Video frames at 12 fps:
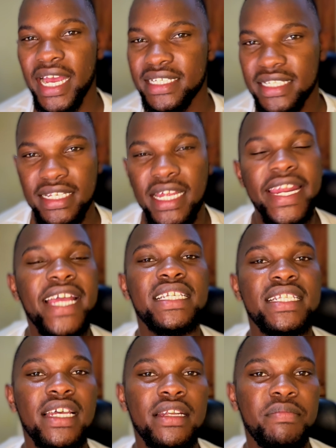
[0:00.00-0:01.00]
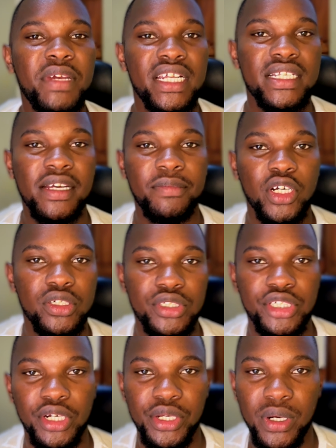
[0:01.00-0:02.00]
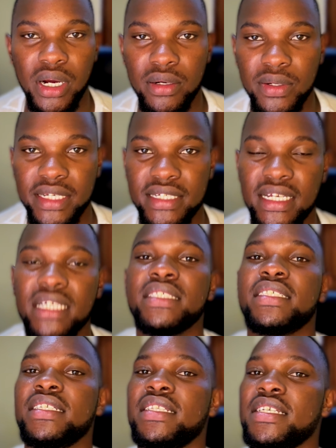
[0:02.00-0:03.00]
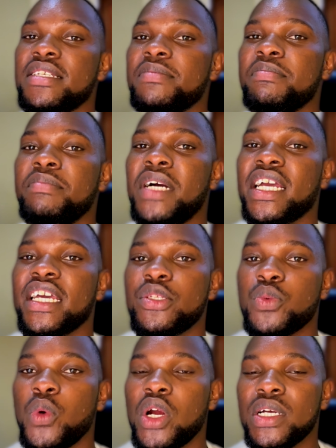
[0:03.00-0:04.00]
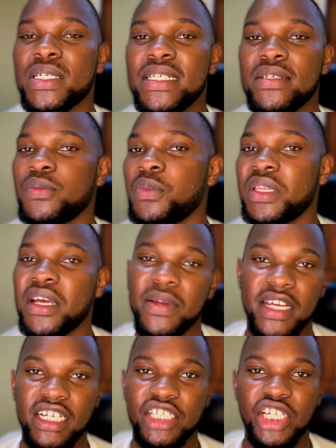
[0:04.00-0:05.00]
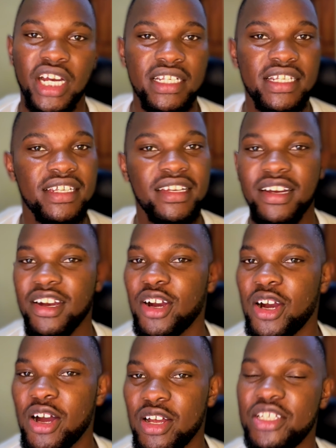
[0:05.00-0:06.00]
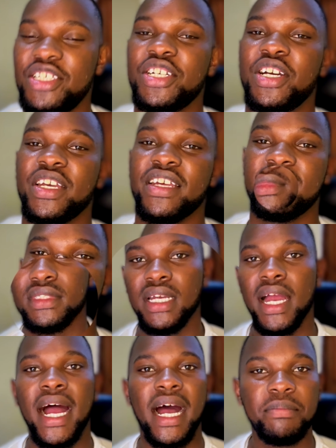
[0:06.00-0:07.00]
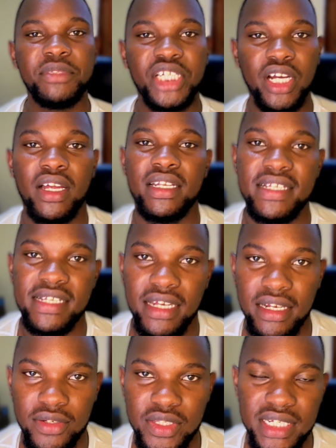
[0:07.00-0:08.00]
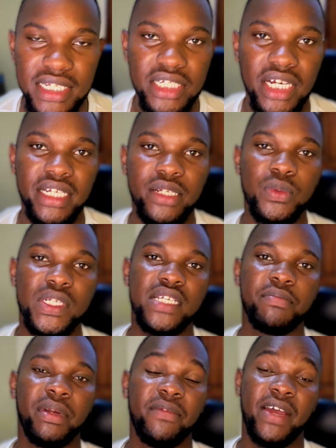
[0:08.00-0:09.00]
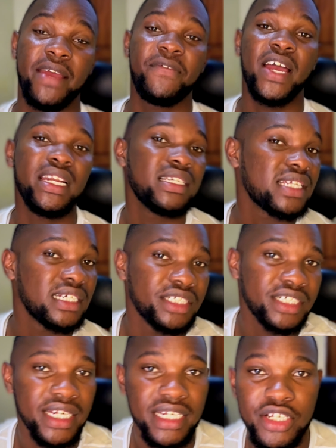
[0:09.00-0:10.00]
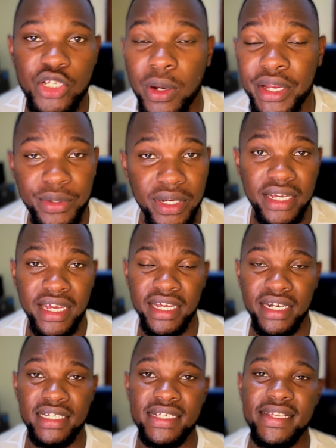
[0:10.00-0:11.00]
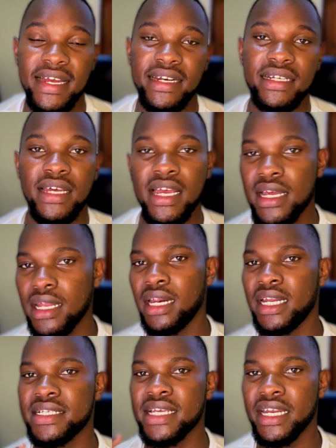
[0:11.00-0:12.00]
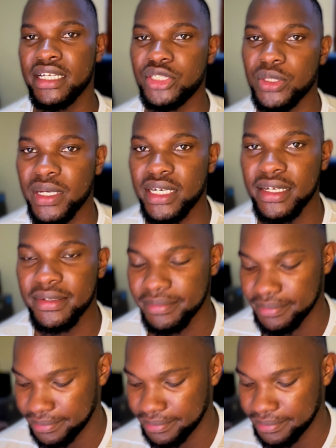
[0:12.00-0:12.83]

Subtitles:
And in the next 10 minutes, I'm going to show you how exactly this market works without any charts or jargon. I'm Charles, and on this channel, we simplify finance and trading so anyone can understand it. Let's get into it.